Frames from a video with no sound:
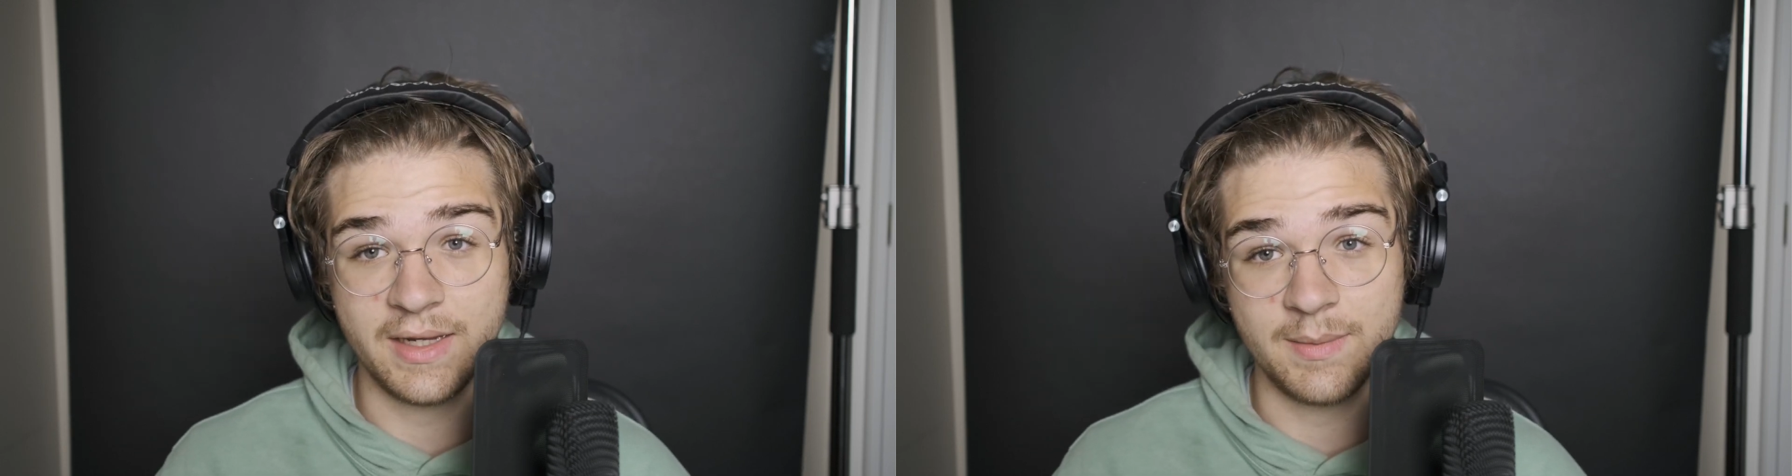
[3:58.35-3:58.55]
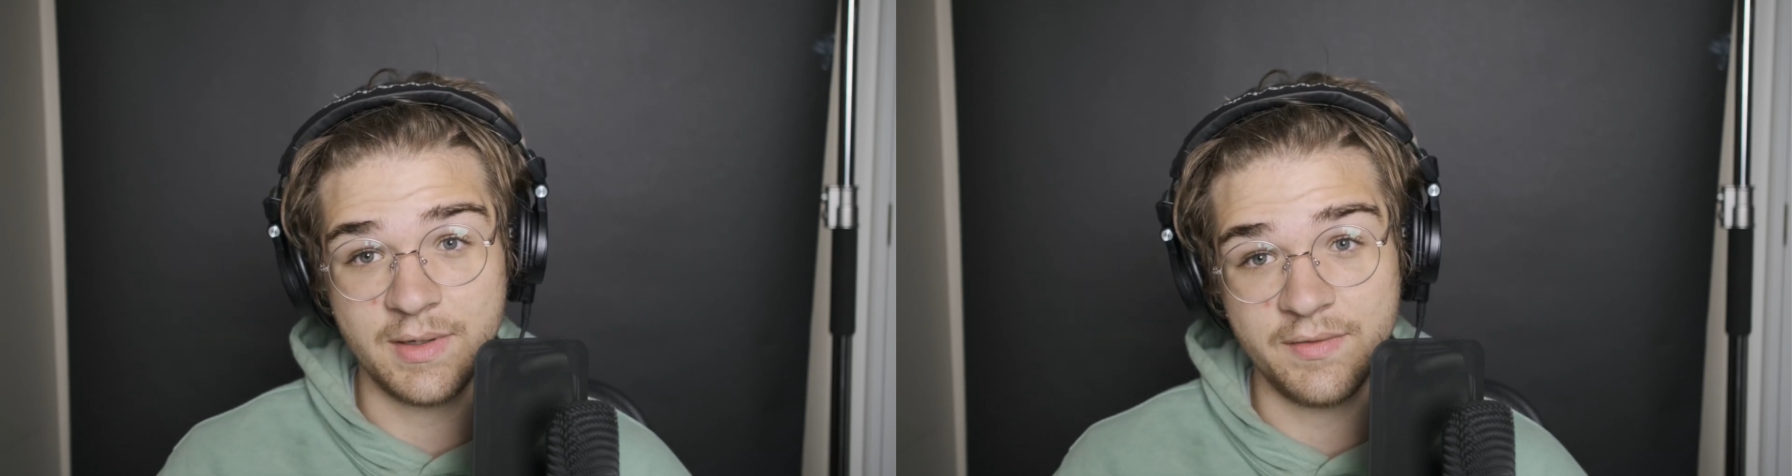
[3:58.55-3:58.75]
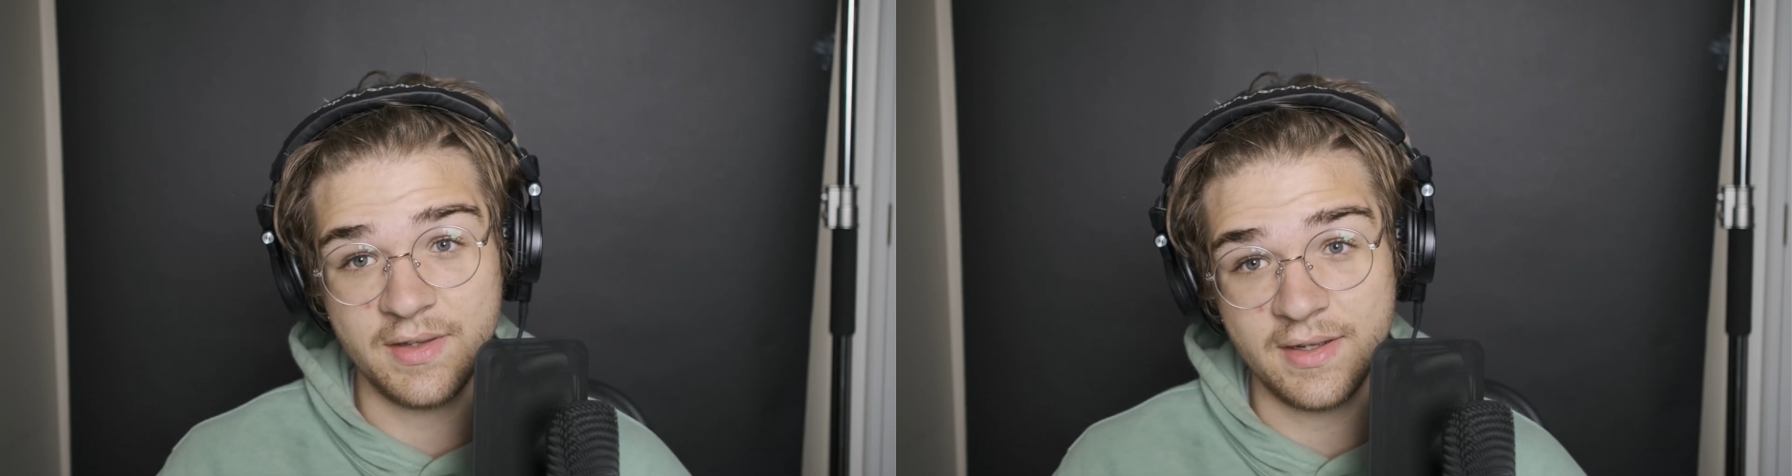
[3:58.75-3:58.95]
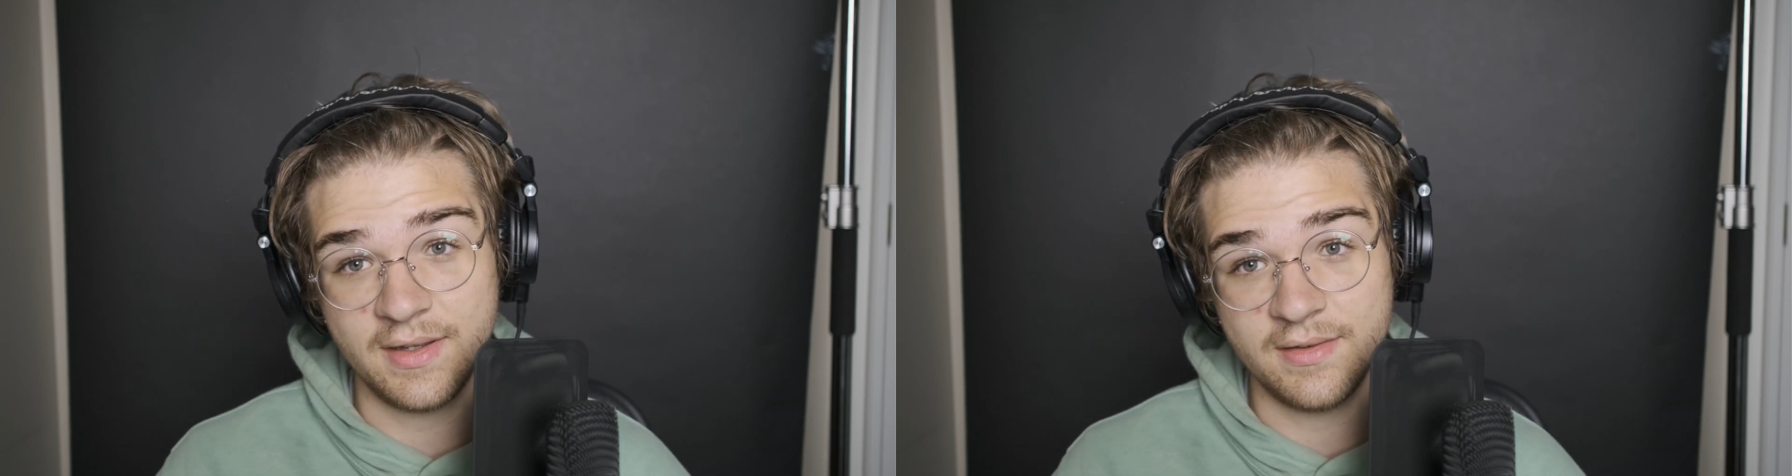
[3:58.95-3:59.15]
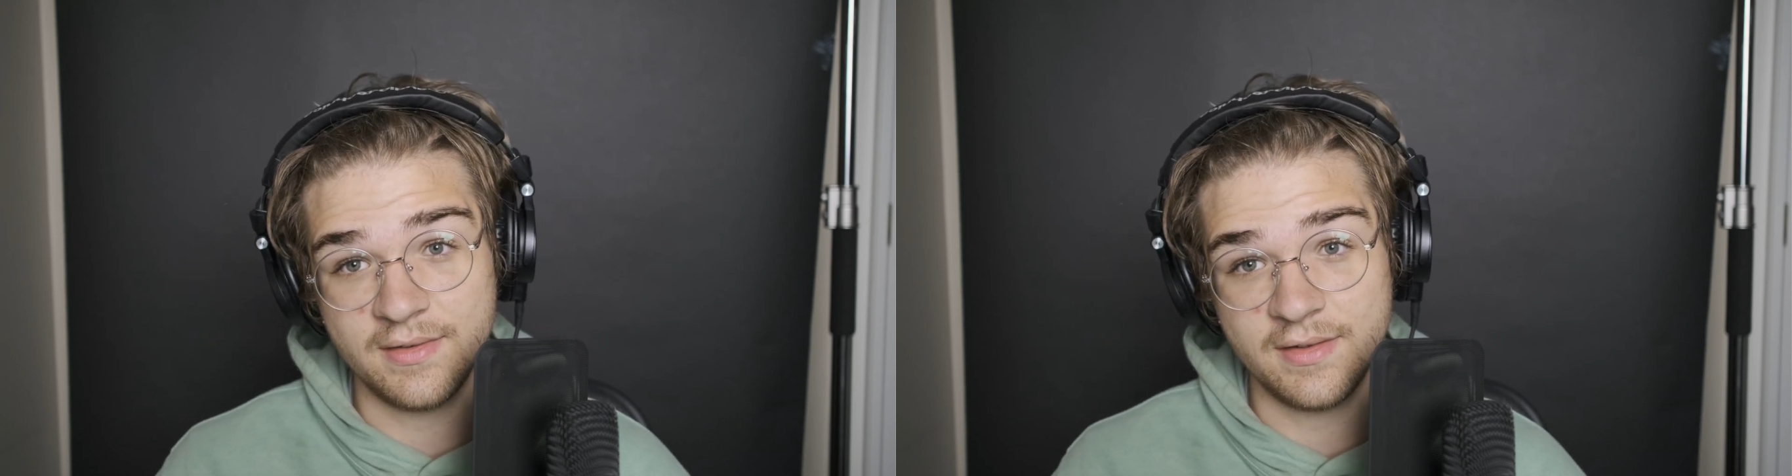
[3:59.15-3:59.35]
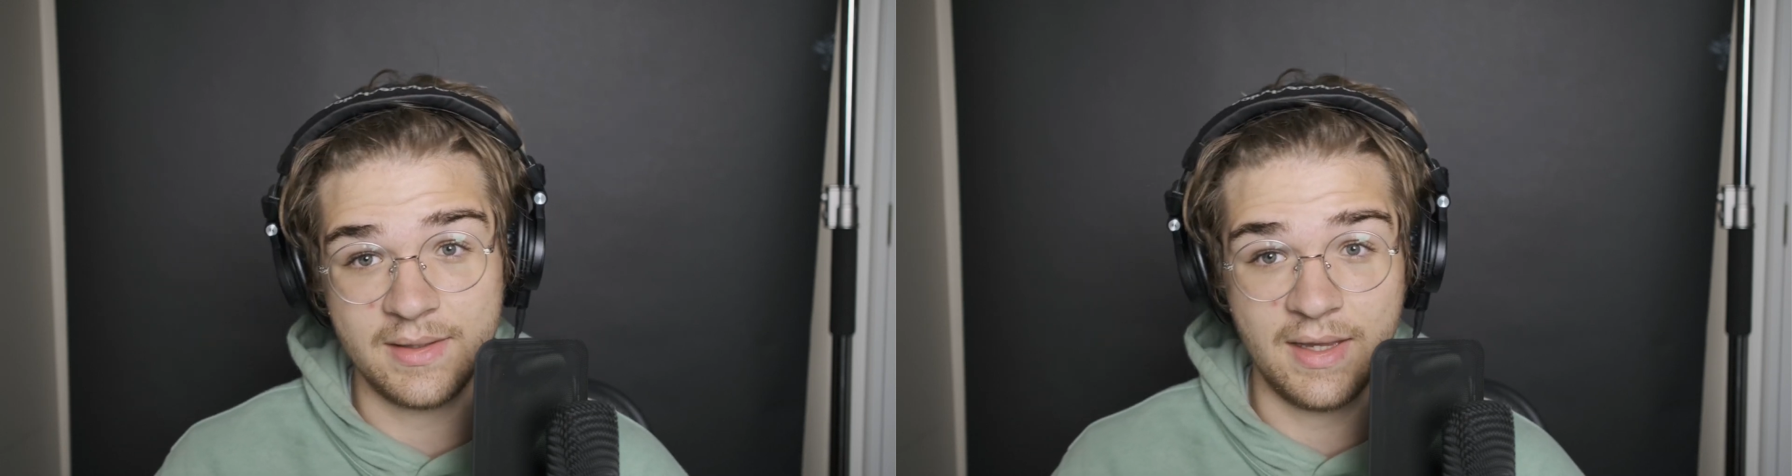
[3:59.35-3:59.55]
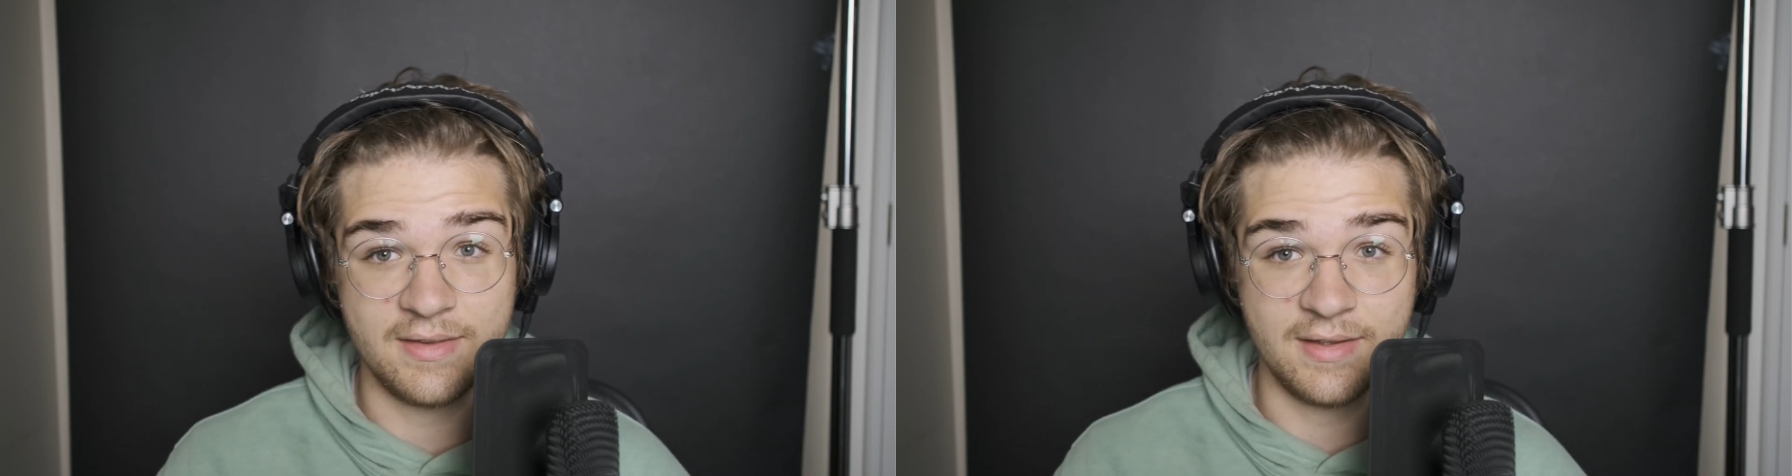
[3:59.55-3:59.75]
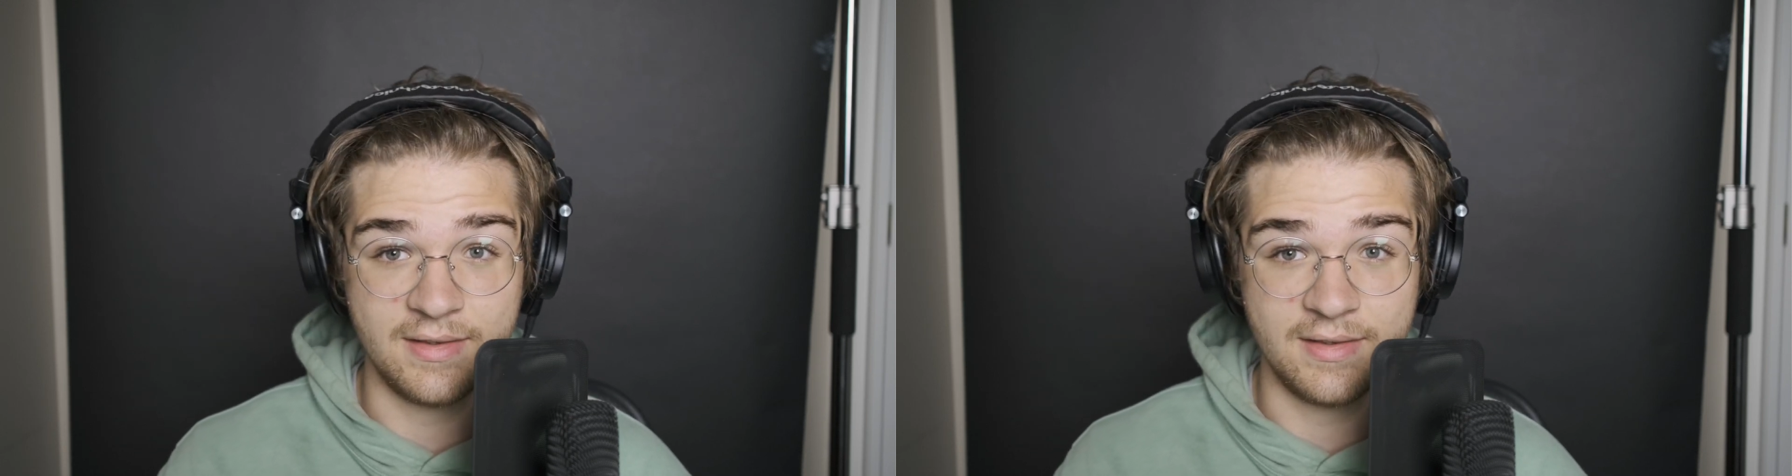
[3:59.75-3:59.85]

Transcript: copy of the lens, I can't say